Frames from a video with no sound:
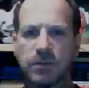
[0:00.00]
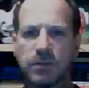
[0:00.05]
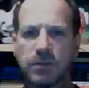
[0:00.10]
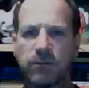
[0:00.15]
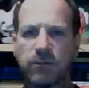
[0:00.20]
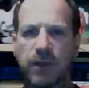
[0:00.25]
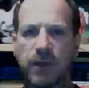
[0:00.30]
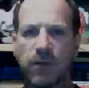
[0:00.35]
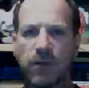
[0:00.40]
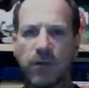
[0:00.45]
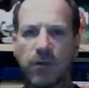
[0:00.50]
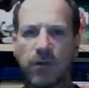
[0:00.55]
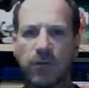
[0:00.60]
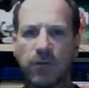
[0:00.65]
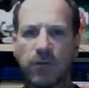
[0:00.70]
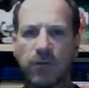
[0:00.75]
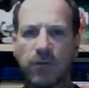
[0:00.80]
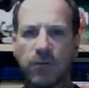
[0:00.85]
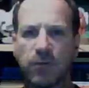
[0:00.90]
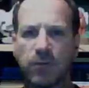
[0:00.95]
under
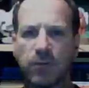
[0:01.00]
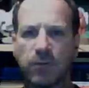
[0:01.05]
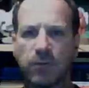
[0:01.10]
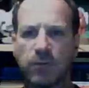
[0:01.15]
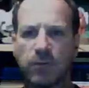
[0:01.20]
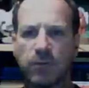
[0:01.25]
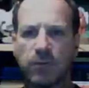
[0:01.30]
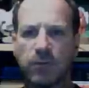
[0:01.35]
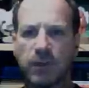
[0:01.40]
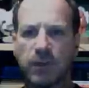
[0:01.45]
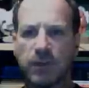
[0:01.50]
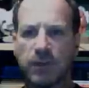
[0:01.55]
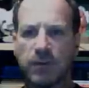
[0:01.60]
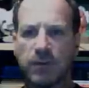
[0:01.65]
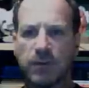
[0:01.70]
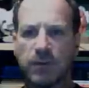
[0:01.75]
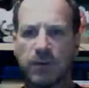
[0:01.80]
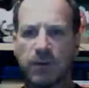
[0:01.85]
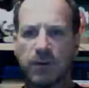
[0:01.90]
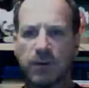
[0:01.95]

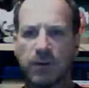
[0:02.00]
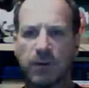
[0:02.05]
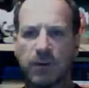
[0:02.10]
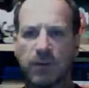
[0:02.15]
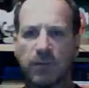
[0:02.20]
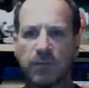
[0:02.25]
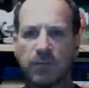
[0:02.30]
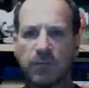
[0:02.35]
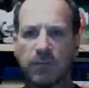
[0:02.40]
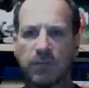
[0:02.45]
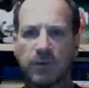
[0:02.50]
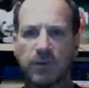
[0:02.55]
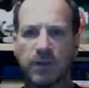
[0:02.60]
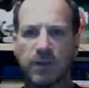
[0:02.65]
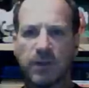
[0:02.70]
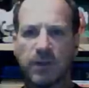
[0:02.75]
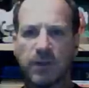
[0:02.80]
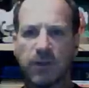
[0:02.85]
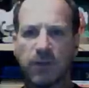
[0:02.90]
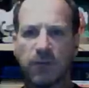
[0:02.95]
the Telegraph
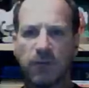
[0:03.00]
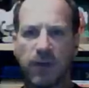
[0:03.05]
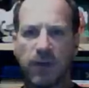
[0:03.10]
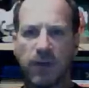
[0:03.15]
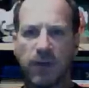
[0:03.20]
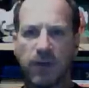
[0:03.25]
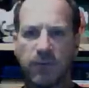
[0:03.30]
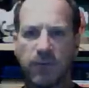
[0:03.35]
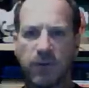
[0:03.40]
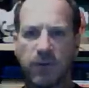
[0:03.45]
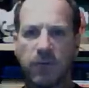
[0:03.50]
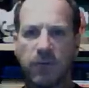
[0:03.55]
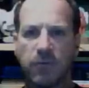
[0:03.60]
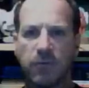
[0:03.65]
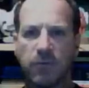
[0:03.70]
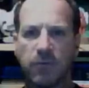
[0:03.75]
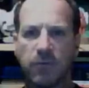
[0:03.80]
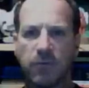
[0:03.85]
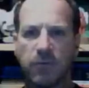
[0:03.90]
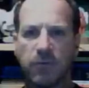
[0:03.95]
and other London
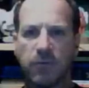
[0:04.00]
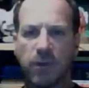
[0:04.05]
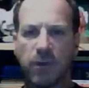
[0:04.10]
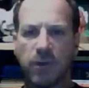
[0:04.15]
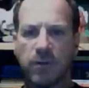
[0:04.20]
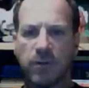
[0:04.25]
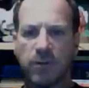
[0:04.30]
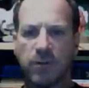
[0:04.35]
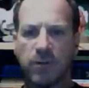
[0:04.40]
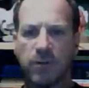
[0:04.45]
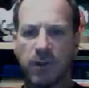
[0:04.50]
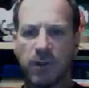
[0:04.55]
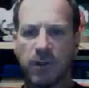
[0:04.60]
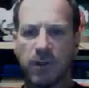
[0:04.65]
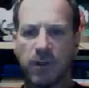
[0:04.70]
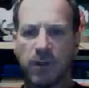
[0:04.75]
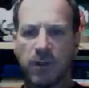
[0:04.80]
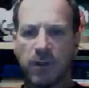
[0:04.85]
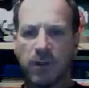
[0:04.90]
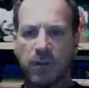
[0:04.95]

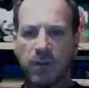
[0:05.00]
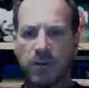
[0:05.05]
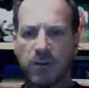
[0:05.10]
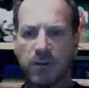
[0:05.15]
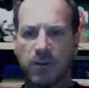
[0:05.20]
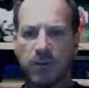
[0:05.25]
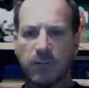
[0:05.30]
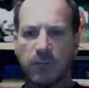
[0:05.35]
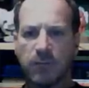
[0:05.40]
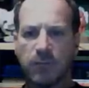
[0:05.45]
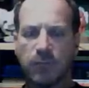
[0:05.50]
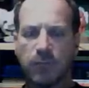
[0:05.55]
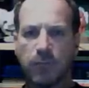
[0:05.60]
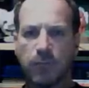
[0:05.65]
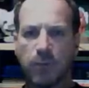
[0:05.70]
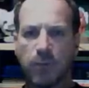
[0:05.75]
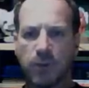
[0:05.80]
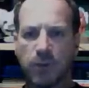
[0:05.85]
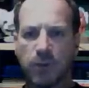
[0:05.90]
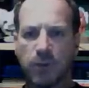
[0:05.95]

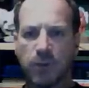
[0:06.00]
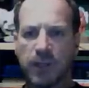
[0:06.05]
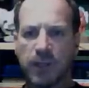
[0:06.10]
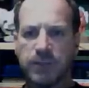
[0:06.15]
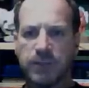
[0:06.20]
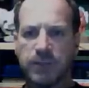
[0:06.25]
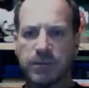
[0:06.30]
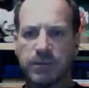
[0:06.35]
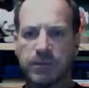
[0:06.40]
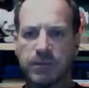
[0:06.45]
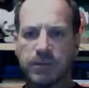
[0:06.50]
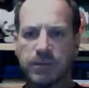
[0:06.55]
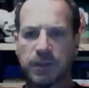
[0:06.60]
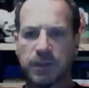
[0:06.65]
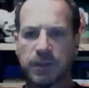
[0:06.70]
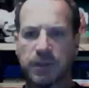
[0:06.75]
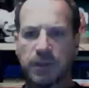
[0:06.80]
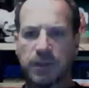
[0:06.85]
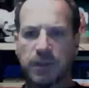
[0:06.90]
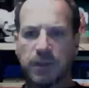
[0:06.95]
publications,
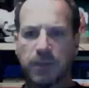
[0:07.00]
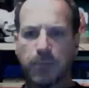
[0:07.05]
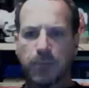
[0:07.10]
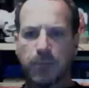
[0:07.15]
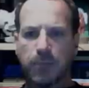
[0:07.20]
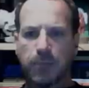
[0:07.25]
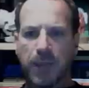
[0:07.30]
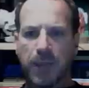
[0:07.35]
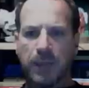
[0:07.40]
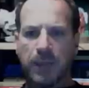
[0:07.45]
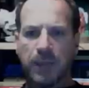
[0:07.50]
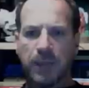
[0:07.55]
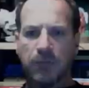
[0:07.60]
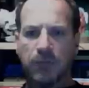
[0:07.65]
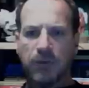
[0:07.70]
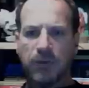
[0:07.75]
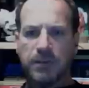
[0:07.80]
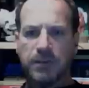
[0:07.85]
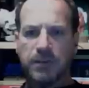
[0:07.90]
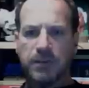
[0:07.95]
banking crisis
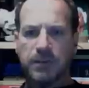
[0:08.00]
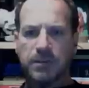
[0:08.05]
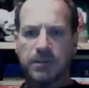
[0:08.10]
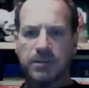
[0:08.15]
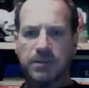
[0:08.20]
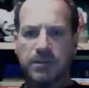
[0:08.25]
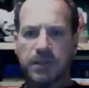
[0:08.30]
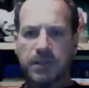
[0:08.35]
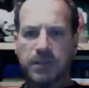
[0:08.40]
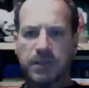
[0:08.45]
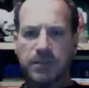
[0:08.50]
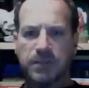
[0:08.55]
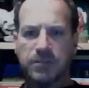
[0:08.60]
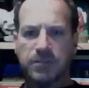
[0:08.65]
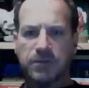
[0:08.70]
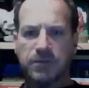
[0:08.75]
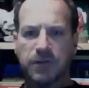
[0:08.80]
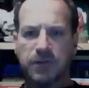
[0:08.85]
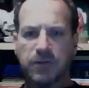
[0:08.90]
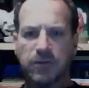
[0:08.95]
set to trigger new
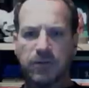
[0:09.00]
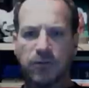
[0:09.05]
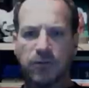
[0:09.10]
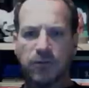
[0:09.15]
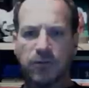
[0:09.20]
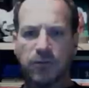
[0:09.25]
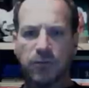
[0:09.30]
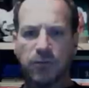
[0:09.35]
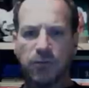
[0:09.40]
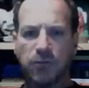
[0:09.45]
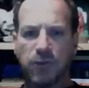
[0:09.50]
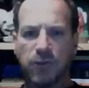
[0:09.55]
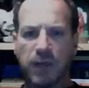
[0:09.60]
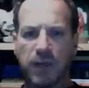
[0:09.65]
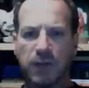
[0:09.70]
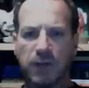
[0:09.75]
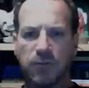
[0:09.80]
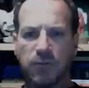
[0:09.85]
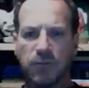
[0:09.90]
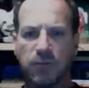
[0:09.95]
credit
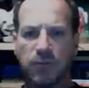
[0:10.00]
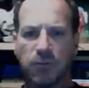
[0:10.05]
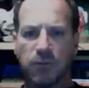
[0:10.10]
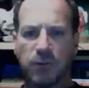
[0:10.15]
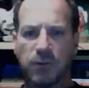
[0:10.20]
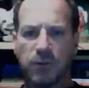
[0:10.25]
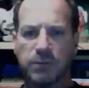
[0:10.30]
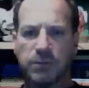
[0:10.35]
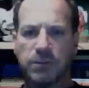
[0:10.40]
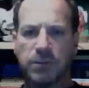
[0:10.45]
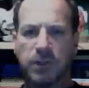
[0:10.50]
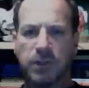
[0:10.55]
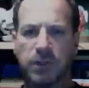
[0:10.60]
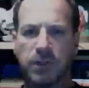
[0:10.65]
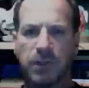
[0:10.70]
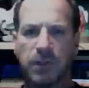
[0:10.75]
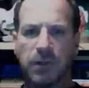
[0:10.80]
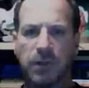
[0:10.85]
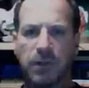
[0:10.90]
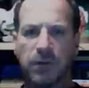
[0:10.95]
crunch. Okay,
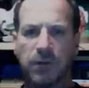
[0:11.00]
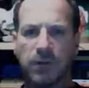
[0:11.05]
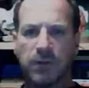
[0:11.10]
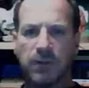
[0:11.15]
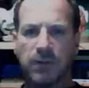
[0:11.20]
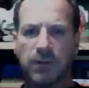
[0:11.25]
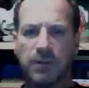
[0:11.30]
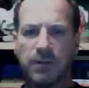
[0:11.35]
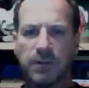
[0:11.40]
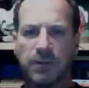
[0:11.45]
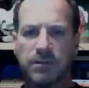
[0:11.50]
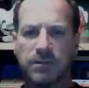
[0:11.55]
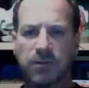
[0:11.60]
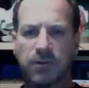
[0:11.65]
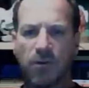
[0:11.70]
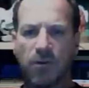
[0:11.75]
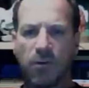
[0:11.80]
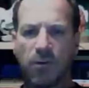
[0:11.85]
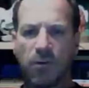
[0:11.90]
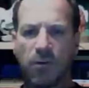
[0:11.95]
these are all
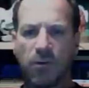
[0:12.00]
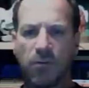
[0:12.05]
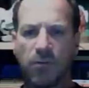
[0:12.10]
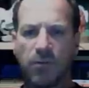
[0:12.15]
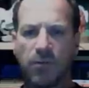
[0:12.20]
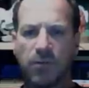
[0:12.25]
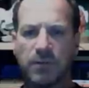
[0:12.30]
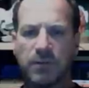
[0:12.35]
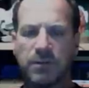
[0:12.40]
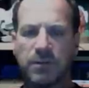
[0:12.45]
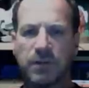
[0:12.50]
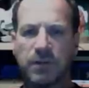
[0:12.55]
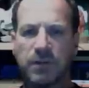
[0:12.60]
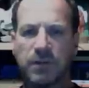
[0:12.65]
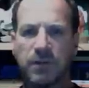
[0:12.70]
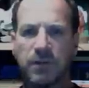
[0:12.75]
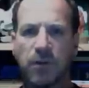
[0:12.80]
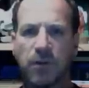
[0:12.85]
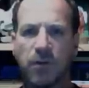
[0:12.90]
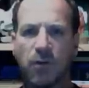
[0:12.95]
things that they know,
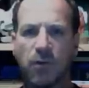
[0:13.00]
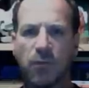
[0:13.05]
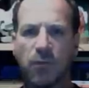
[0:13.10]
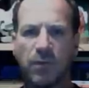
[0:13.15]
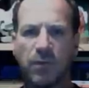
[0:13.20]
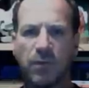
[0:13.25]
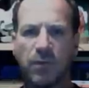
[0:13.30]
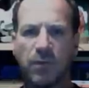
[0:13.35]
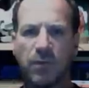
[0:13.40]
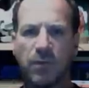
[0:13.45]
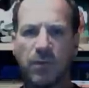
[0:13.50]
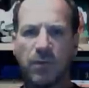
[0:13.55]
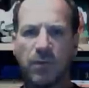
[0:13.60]
that